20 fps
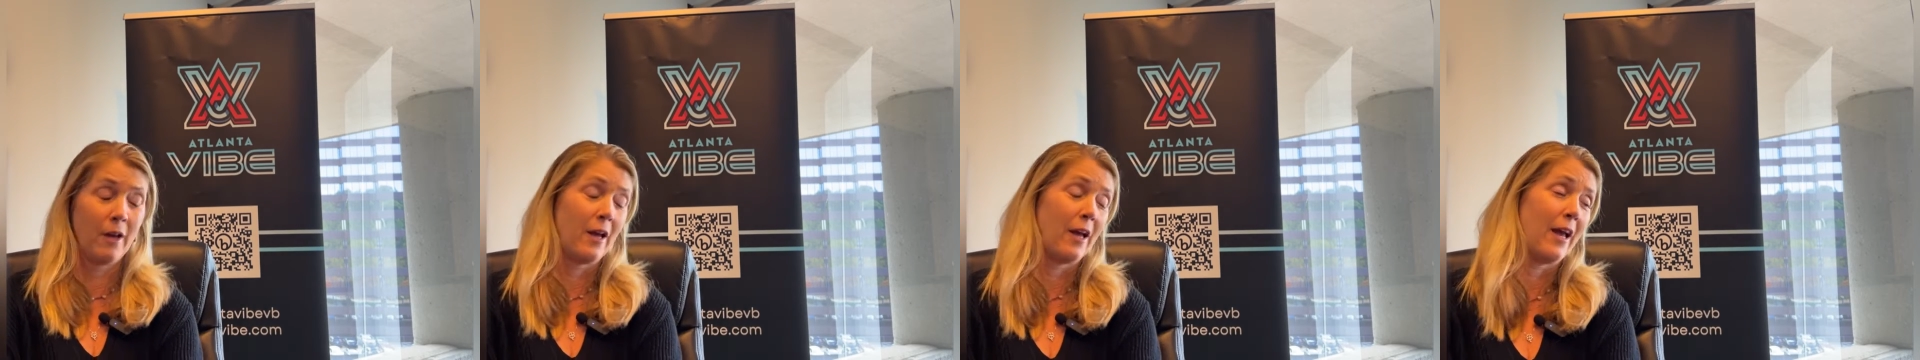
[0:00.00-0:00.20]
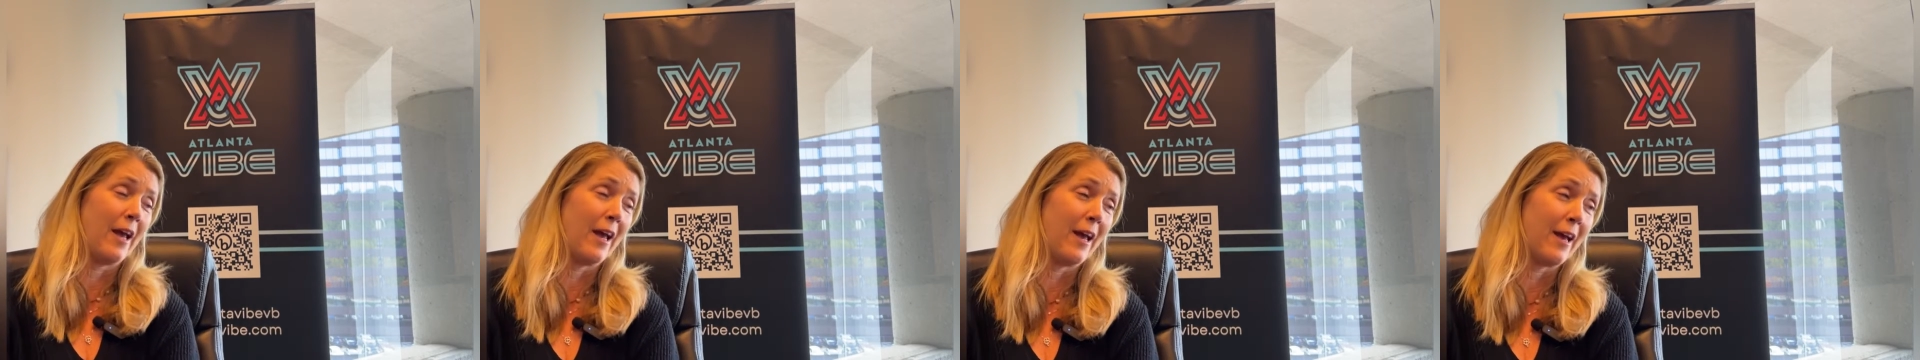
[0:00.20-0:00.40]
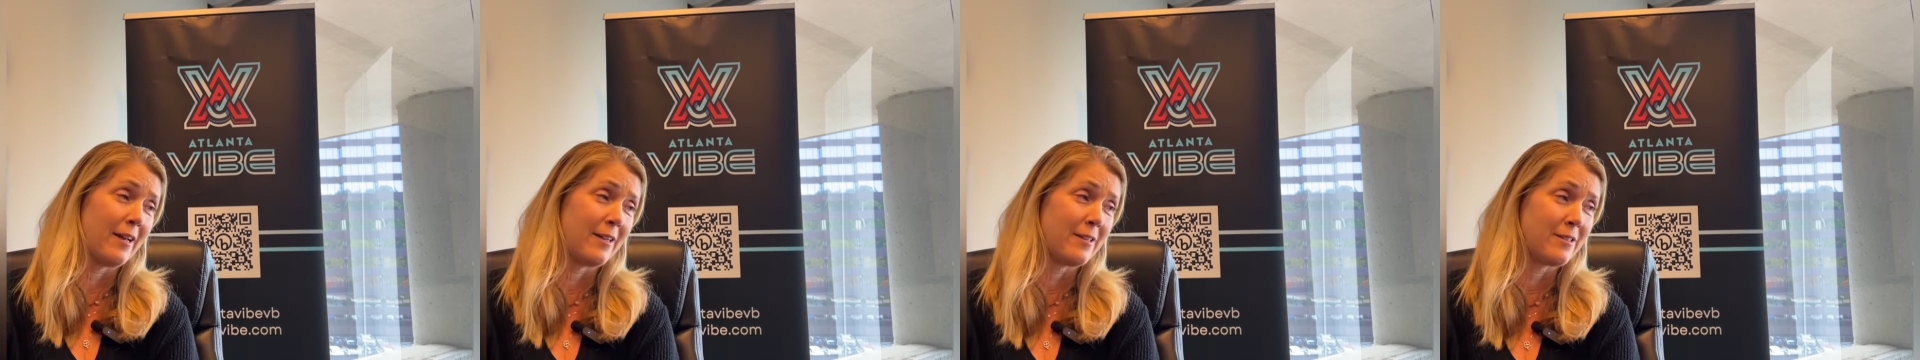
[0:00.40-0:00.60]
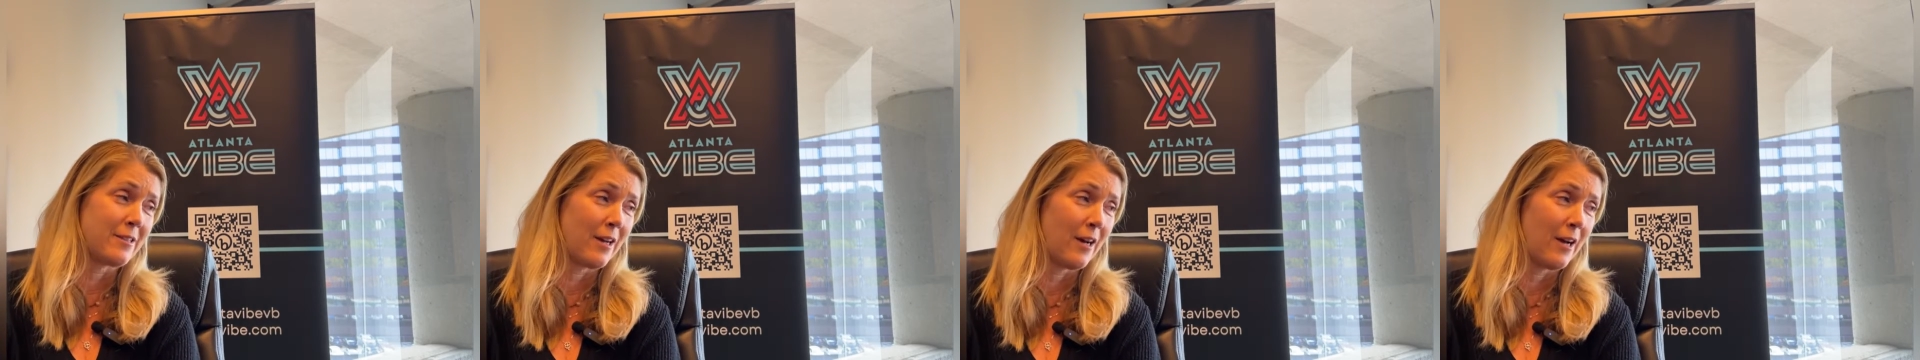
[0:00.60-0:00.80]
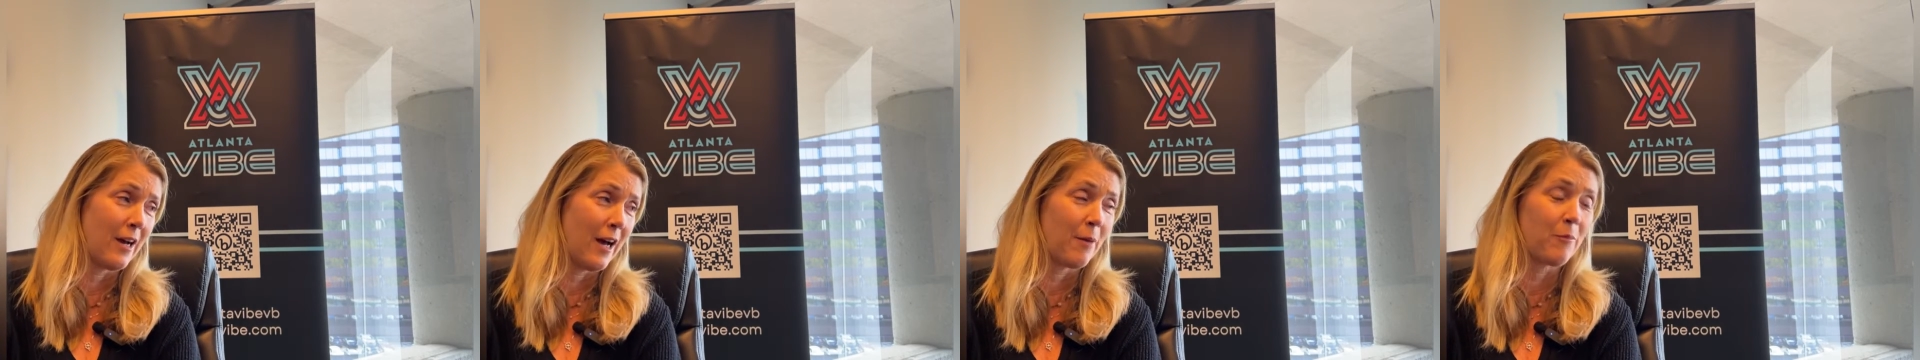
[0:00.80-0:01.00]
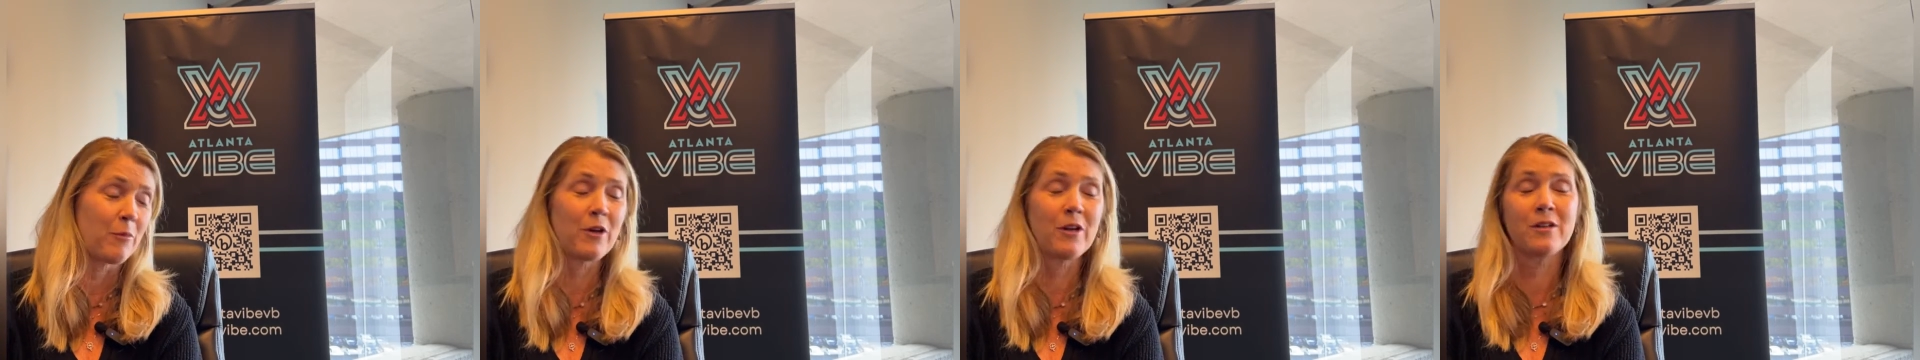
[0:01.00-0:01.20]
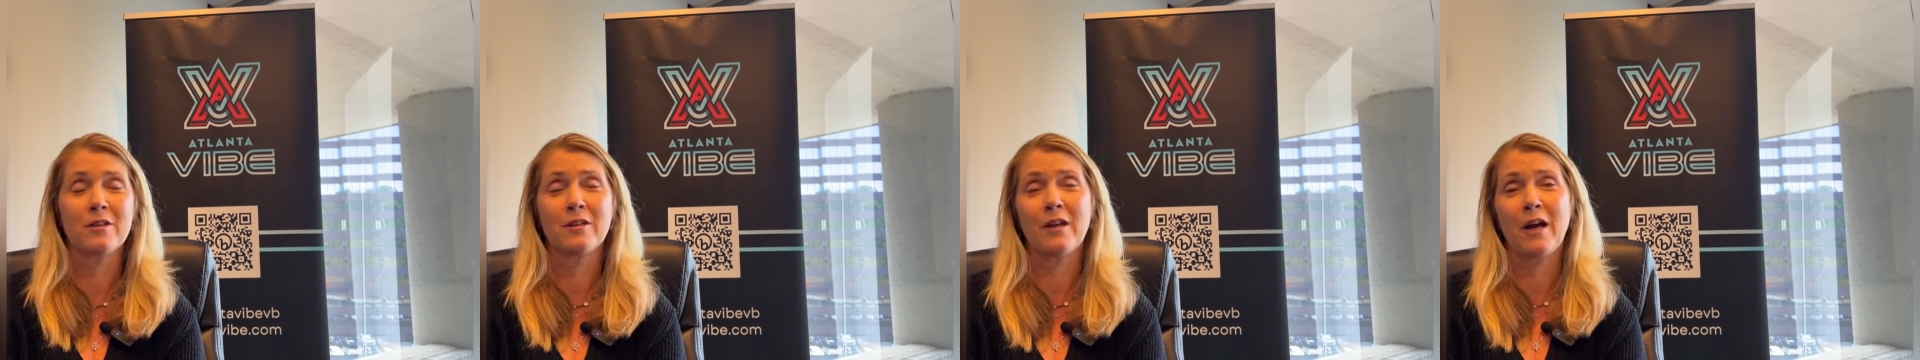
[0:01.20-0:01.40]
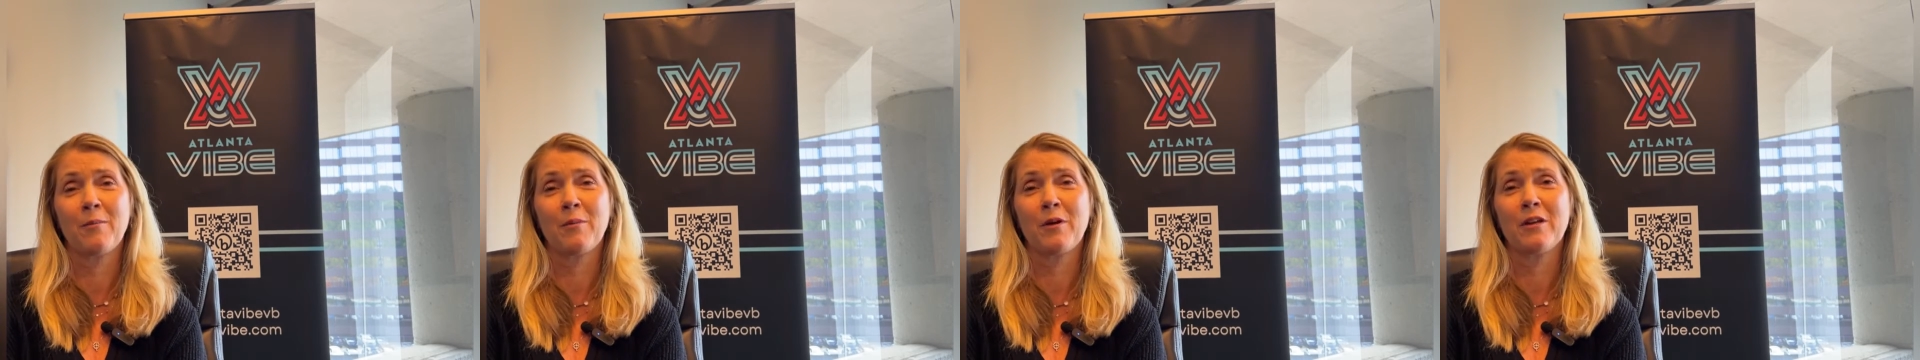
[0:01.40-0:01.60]
and I'm going
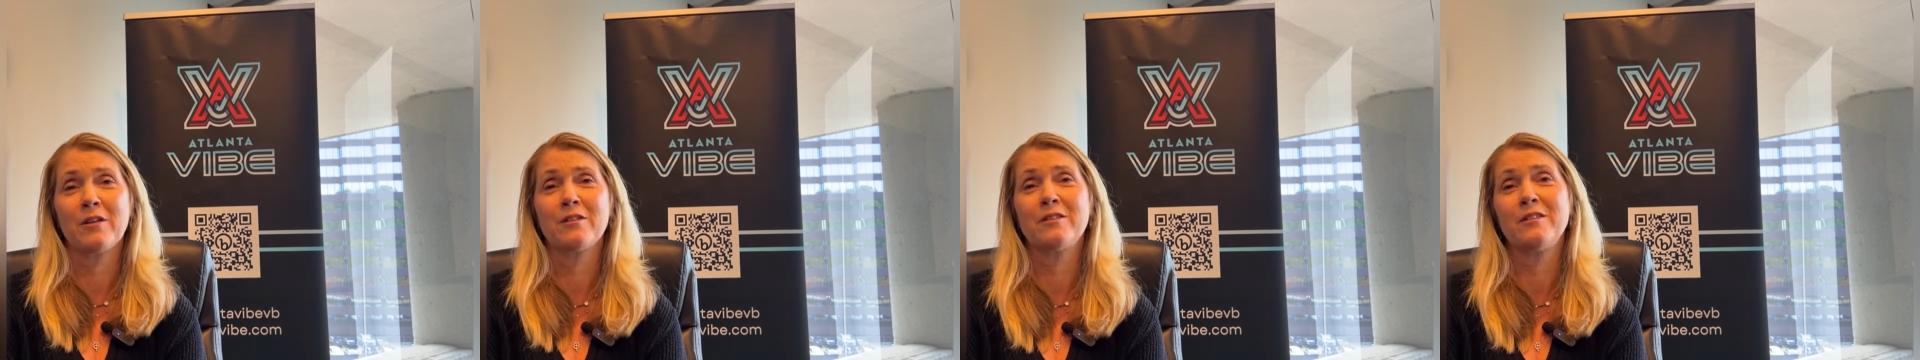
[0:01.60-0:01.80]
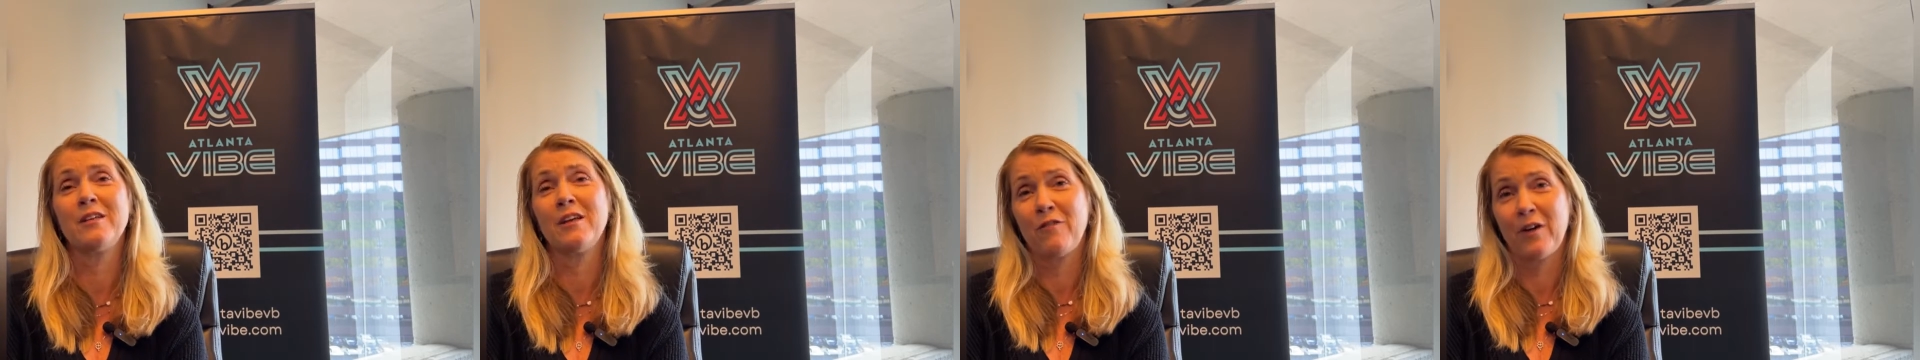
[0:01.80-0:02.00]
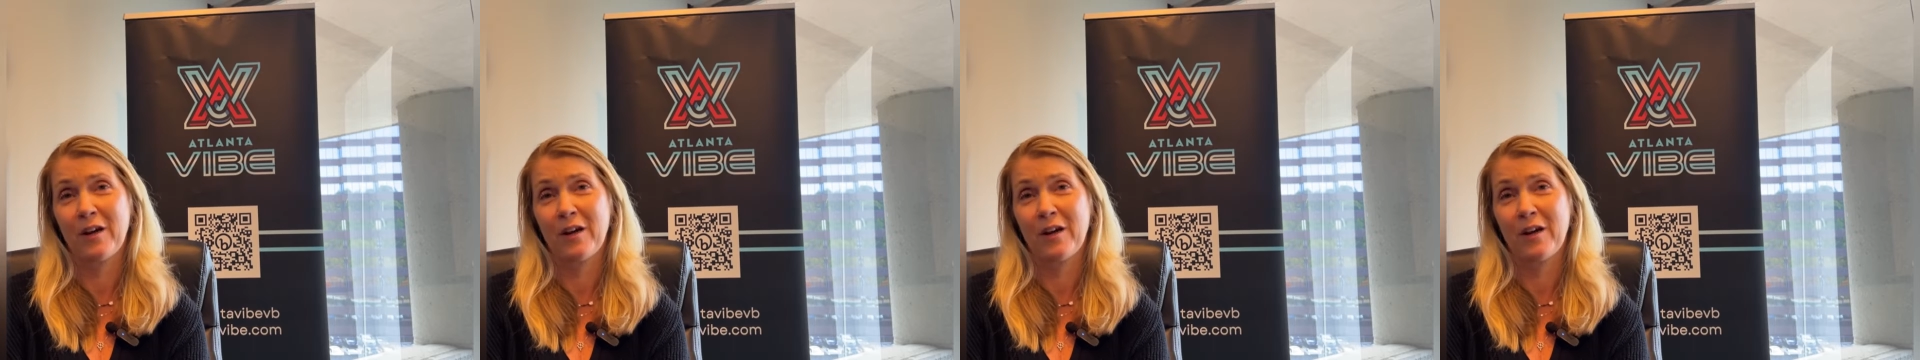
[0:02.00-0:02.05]
to see if